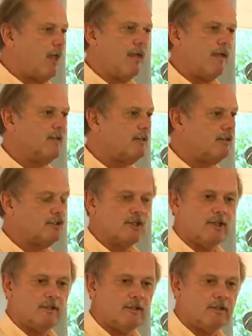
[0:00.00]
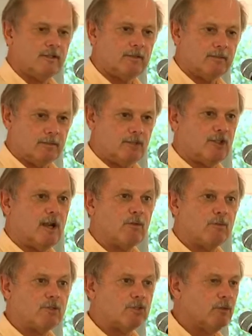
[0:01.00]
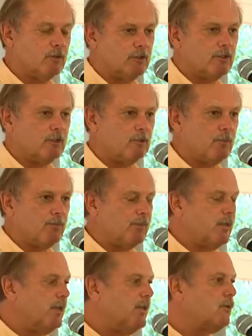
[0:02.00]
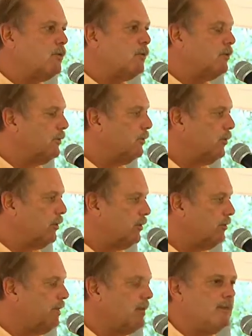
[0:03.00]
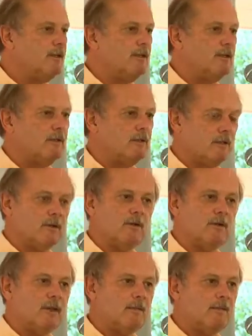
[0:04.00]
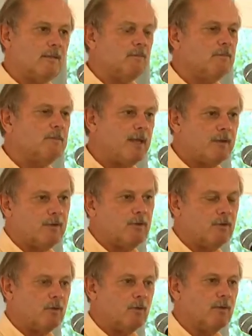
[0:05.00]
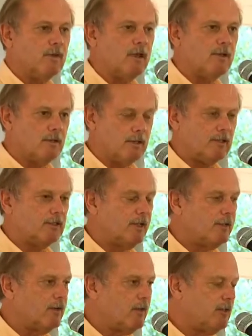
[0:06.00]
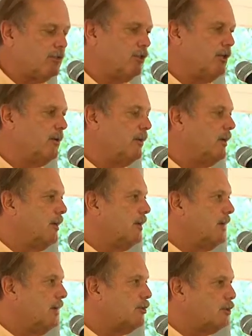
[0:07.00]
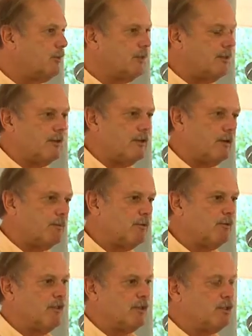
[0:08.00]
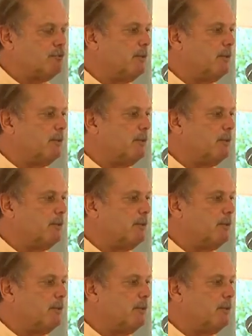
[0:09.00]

And he decided South was going to equal the North, and maybe even better the North in technology. And so he did a number of things.